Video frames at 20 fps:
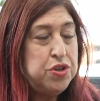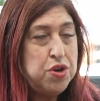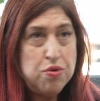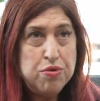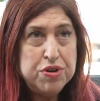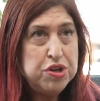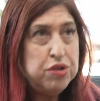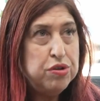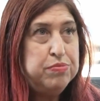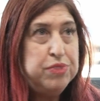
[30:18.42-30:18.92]

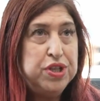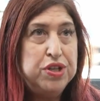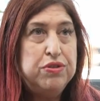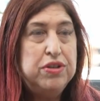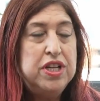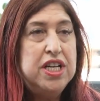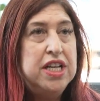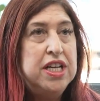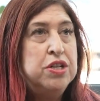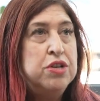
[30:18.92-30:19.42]
know your
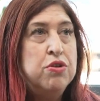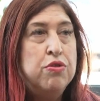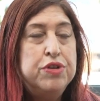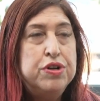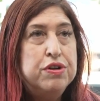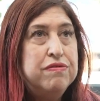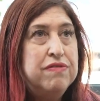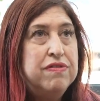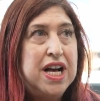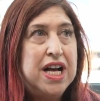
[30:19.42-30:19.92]
beauty, know
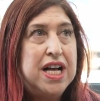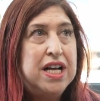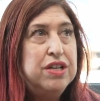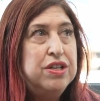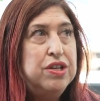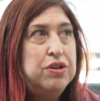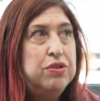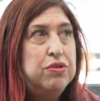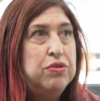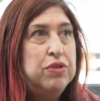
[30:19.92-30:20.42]
your
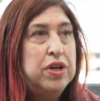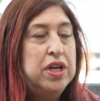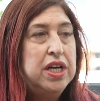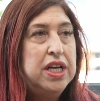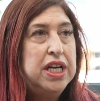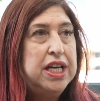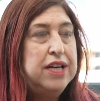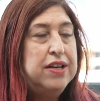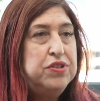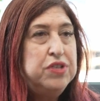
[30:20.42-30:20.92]
value.
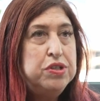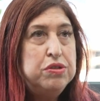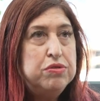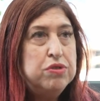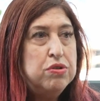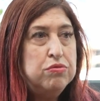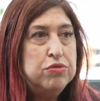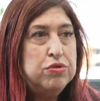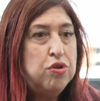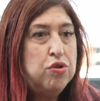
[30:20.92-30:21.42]
If
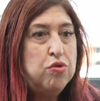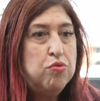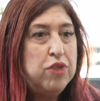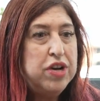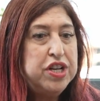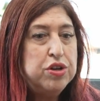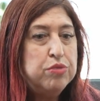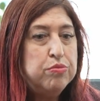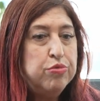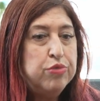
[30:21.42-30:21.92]
you don't know
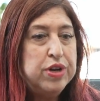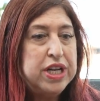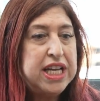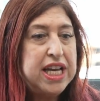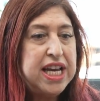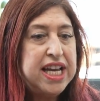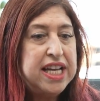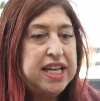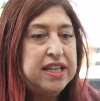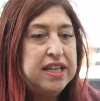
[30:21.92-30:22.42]
what you're
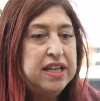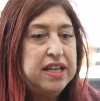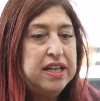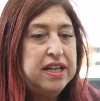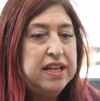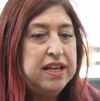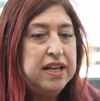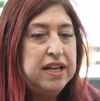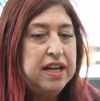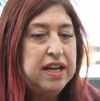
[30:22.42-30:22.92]
bringing,
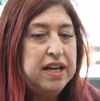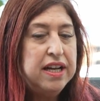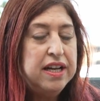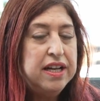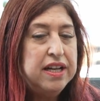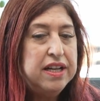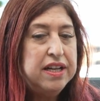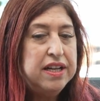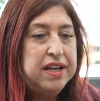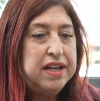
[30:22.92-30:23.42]

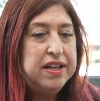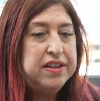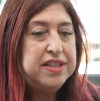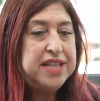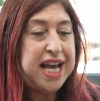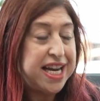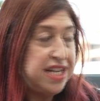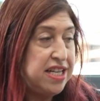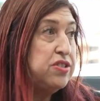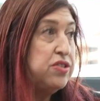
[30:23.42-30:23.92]

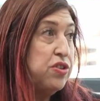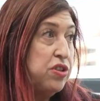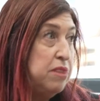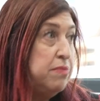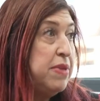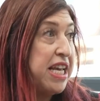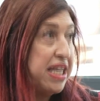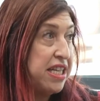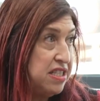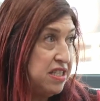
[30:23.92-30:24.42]
that is going
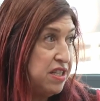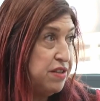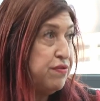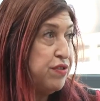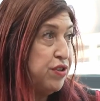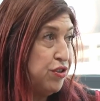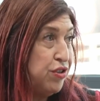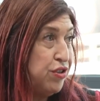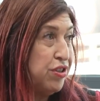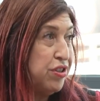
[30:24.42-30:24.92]
to make it
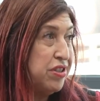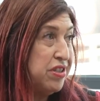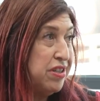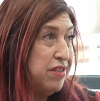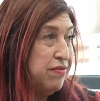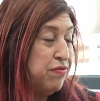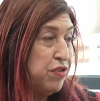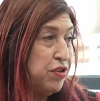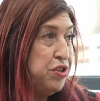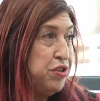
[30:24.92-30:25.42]

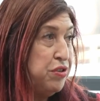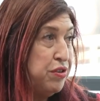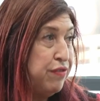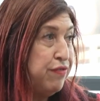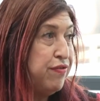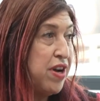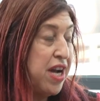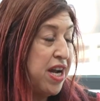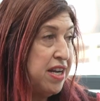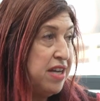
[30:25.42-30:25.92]
difficult for you
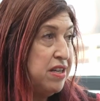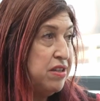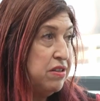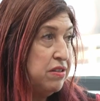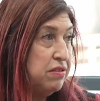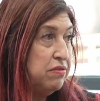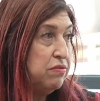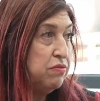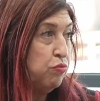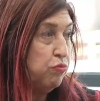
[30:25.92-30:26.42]
to
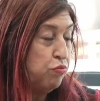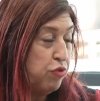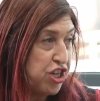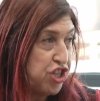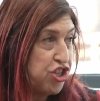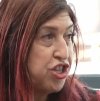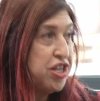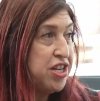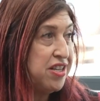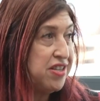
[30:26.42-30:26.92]
find
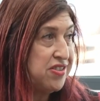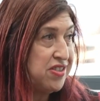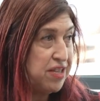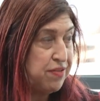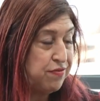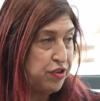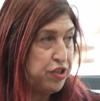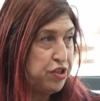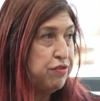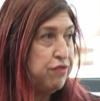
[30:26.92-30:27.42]
richness
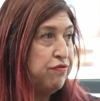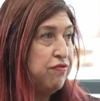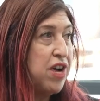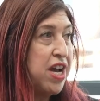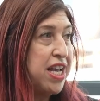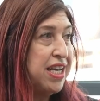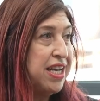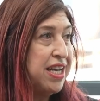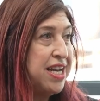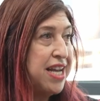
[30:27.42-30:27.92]
and for you to
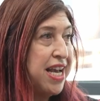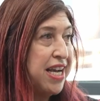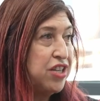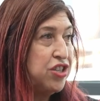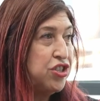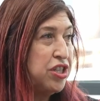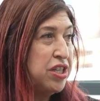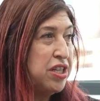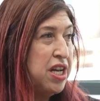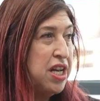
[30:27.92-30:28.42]
find
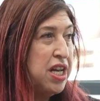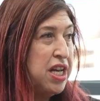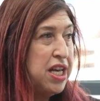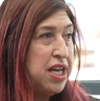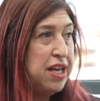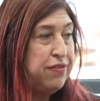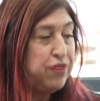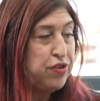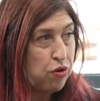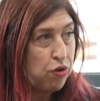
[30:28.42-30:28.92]
connection.
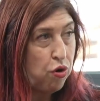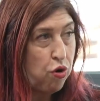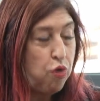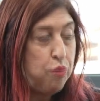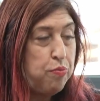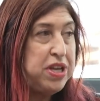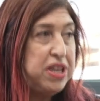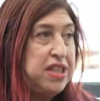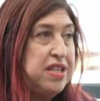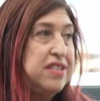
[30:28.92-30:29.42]
If you're
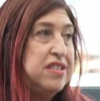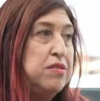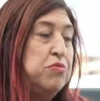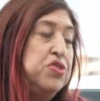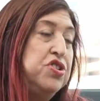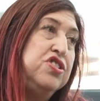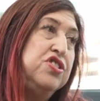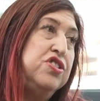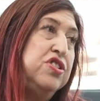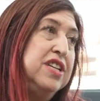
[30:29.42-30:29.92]
hoping that
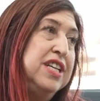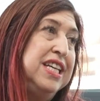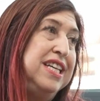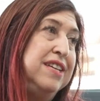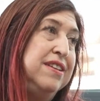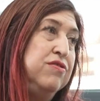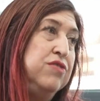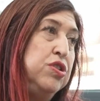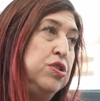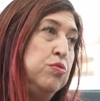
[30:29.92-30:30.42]
someone is going to
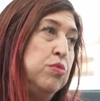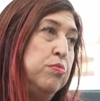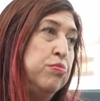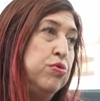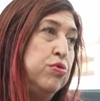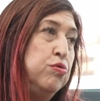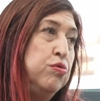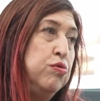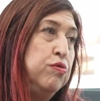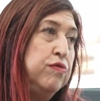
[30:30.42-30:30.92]
give you
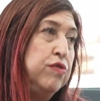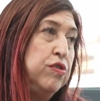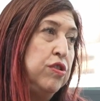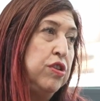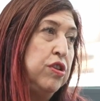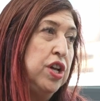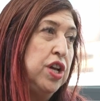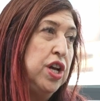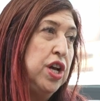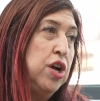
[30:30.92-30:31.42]

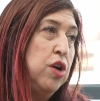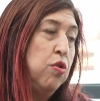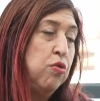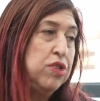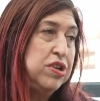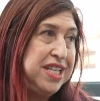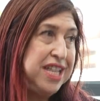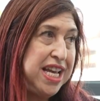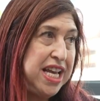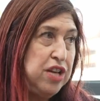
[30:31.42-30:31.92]
approval
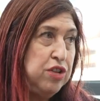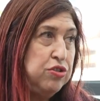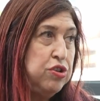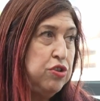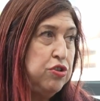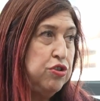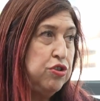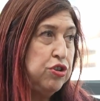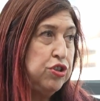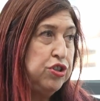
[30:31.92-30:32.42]
or tell
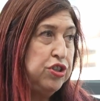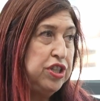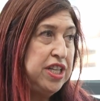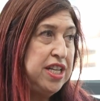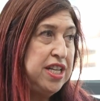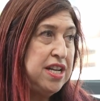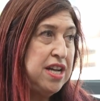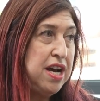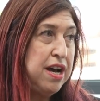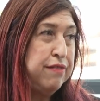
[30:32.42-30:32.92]
you you're
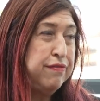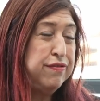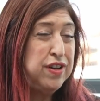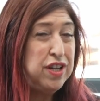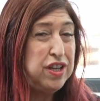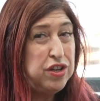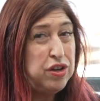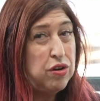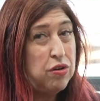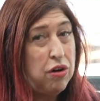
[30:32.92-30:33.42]
good
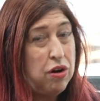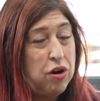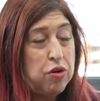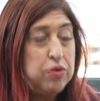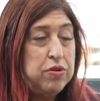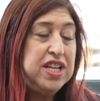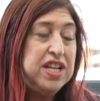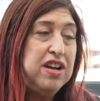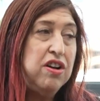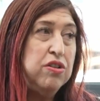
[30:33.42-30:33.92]
enough. You're
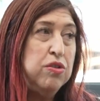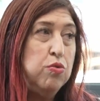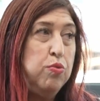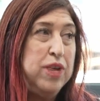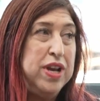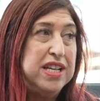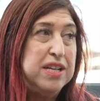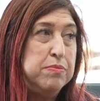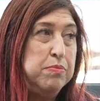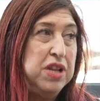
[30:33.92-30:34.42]
already on a
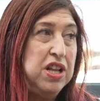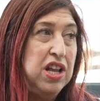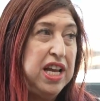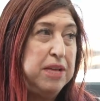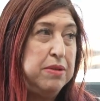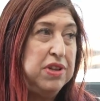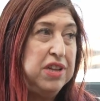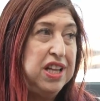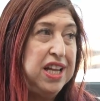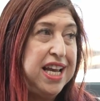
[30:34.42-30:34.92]
weak
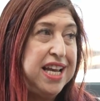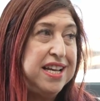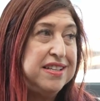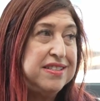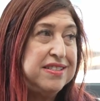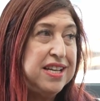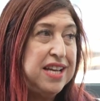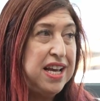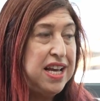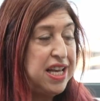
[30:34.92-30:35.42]

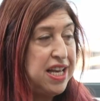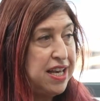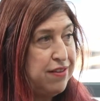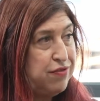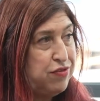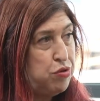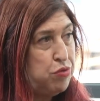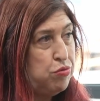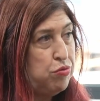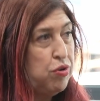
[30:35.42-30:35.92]
place.
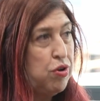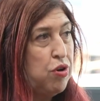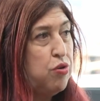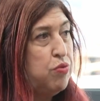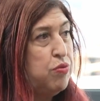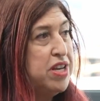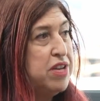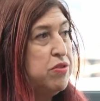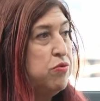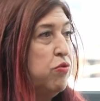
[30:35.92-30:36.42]
If you
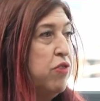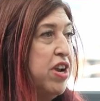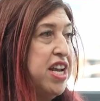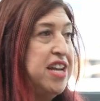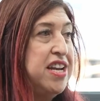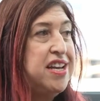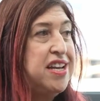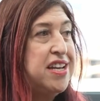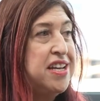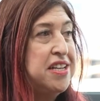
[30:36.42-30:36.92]
go in
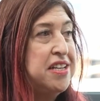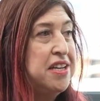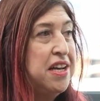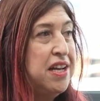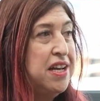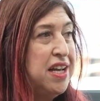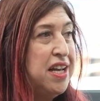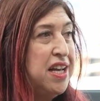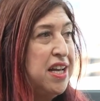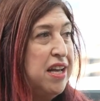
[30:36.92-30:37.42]

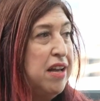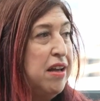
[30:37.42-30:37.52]
radiant,